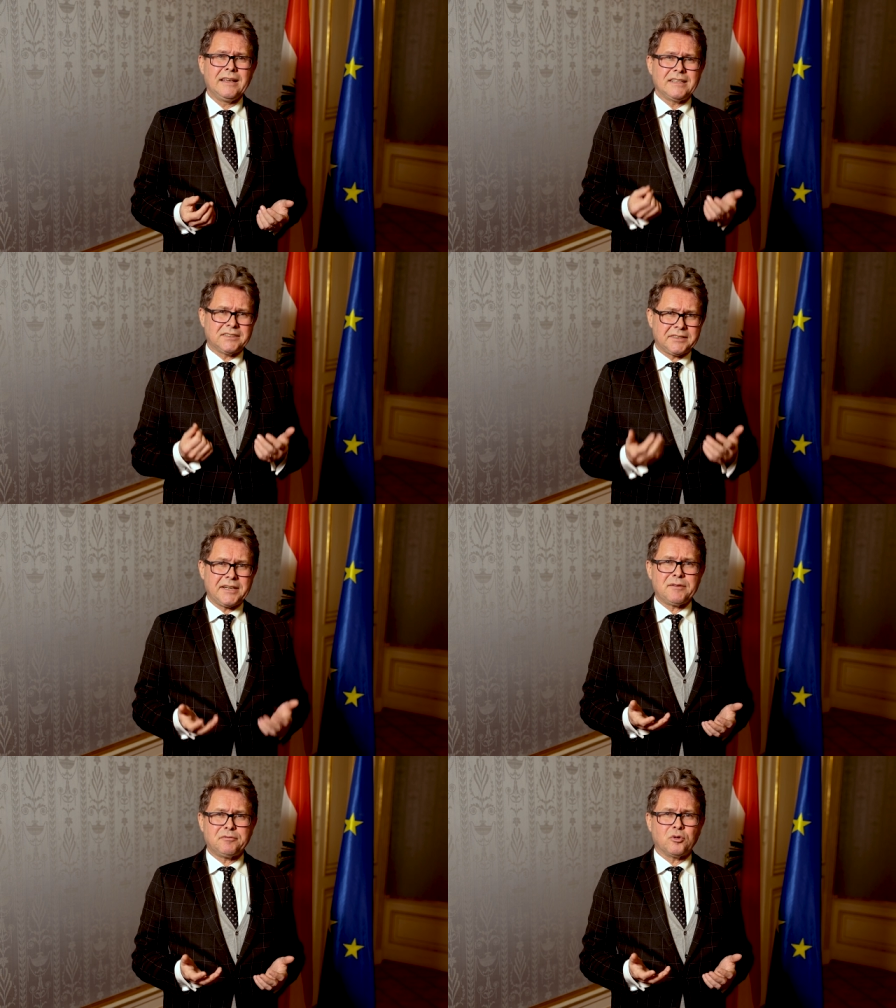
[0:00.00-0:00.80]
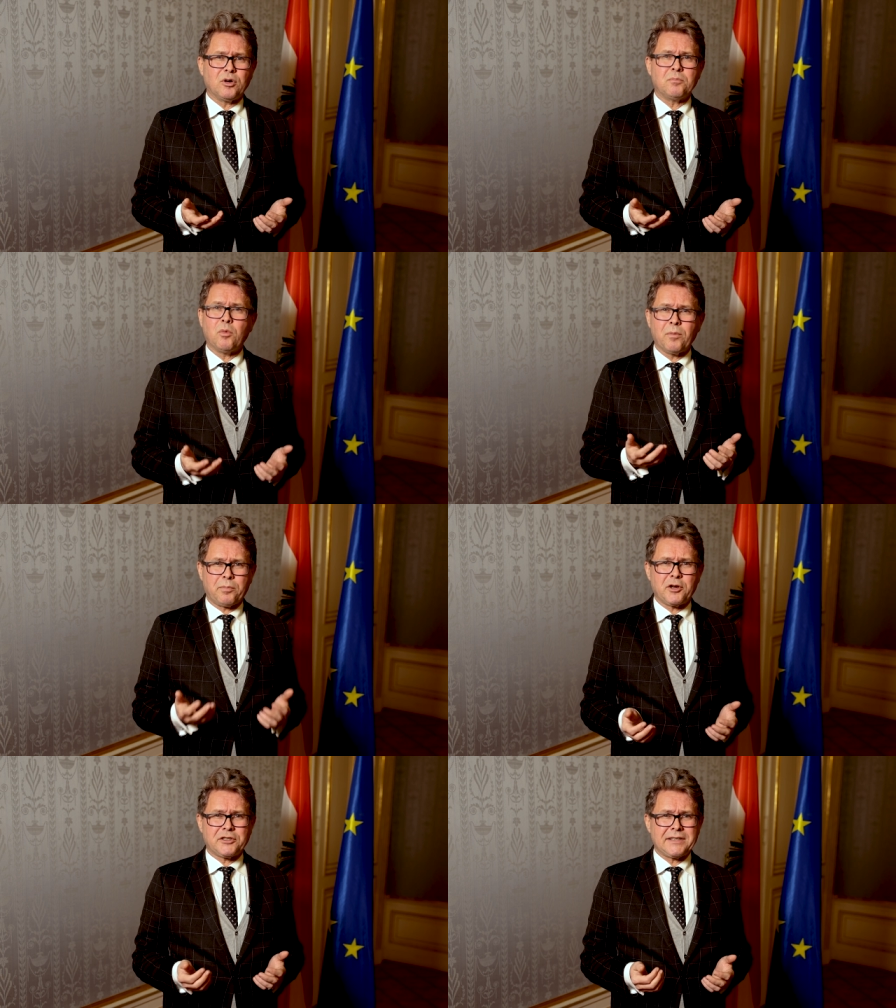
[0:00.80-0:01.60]
is therefore more
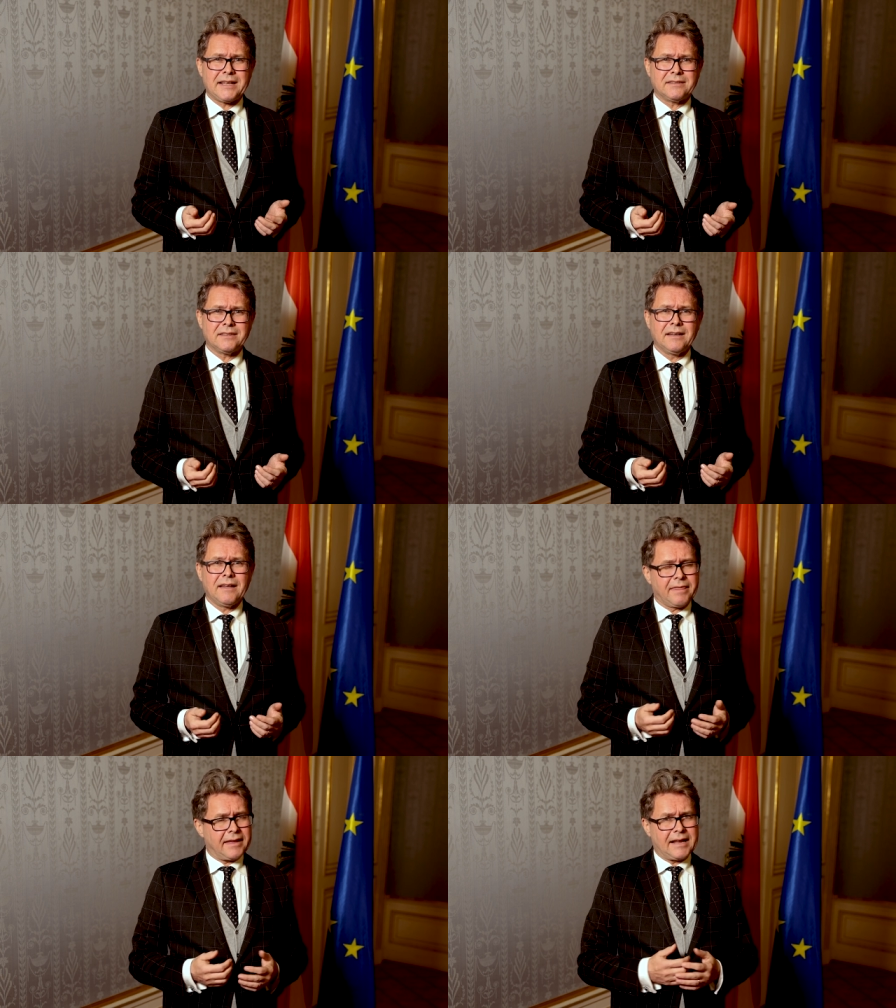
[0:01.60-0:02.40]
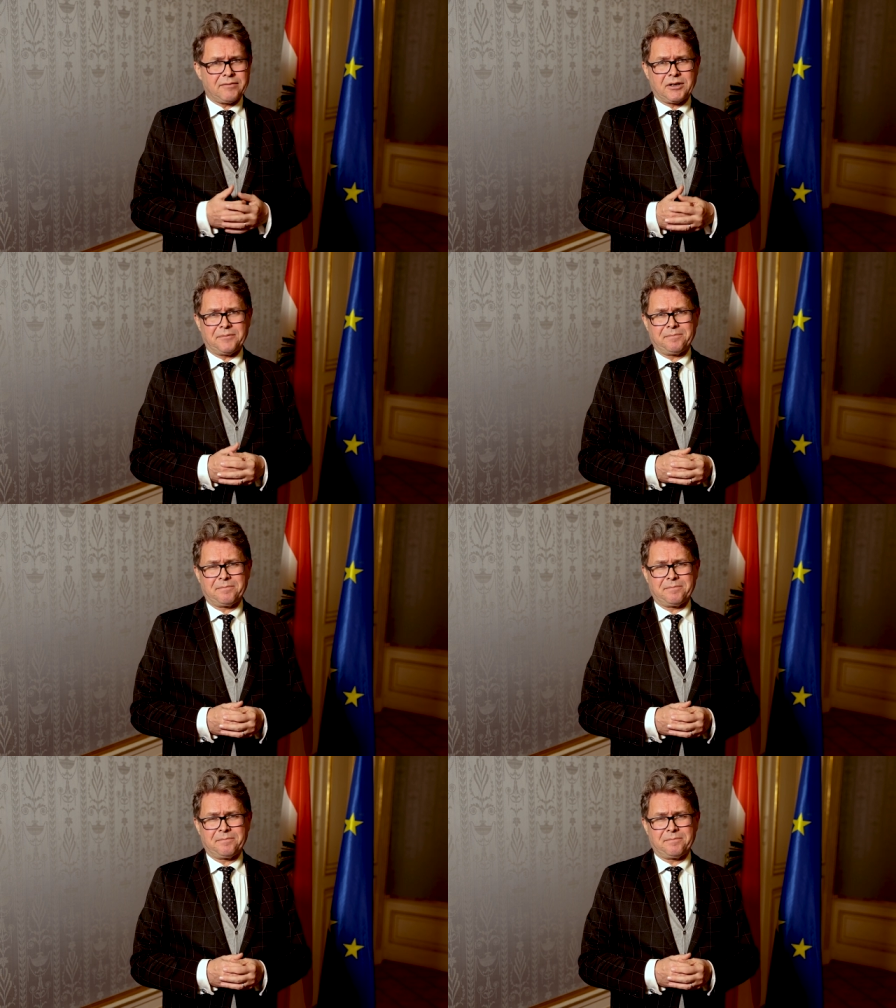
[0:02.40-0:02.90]
pertinent than ever.